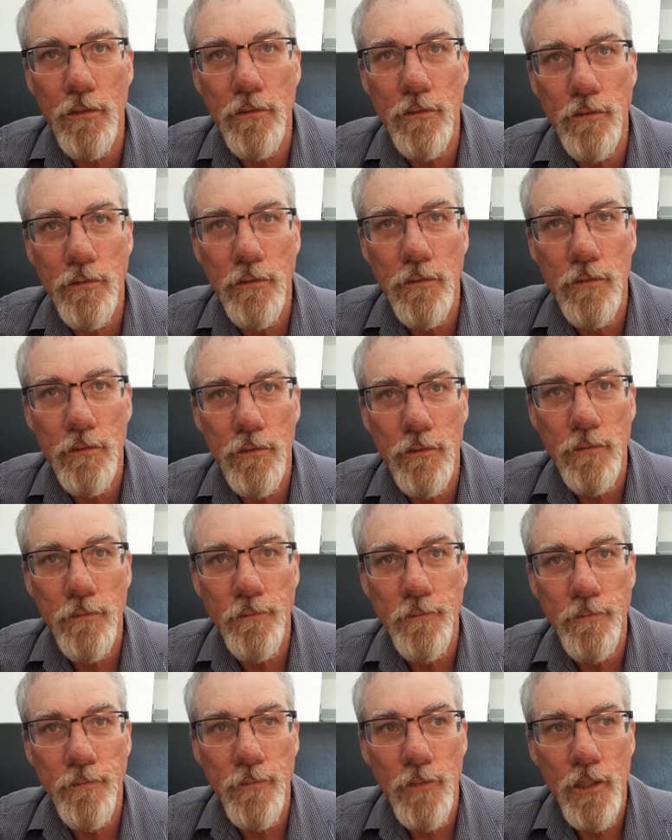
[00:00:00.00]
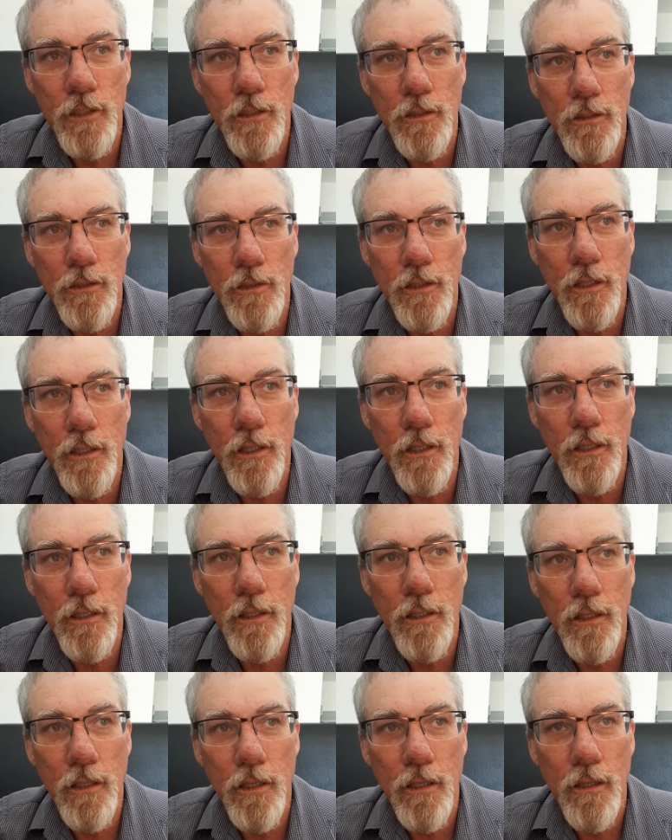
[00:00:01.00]
Right. So,
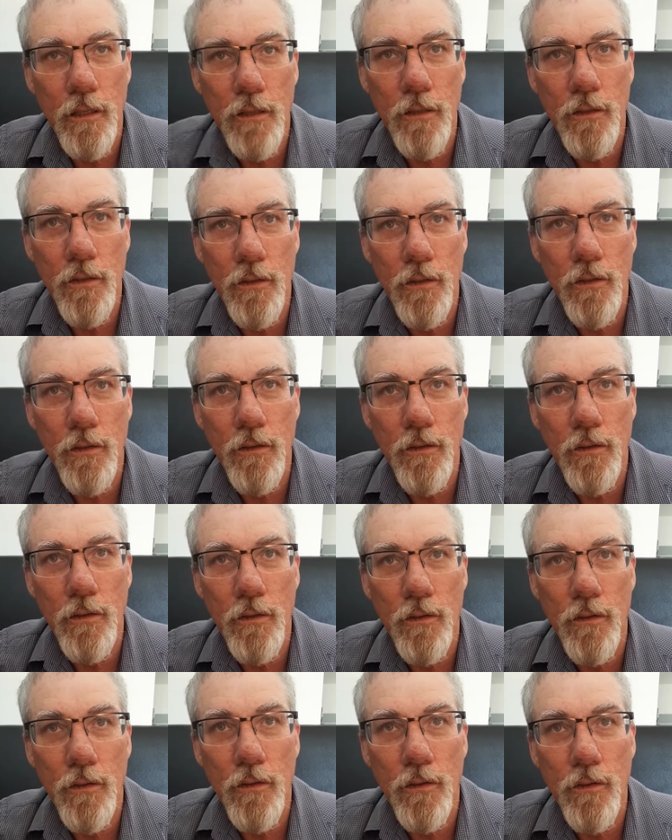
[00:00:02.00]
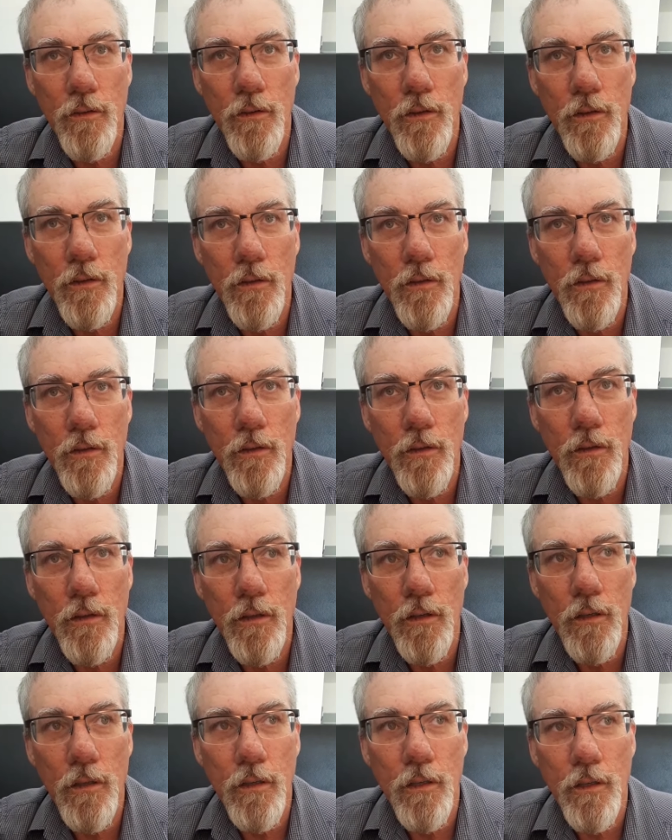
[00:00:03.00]
so, you weren't drinking as much water at the
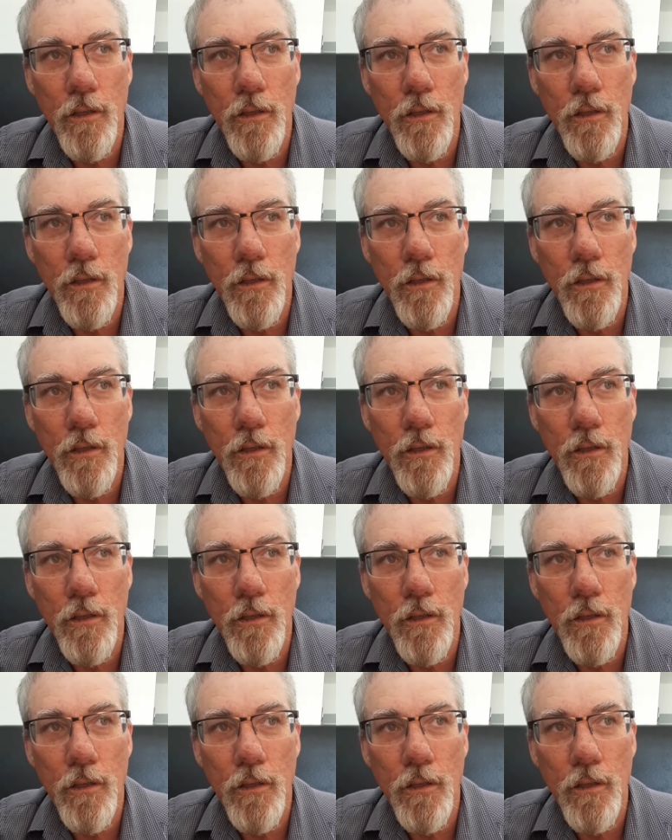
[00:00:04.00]
start?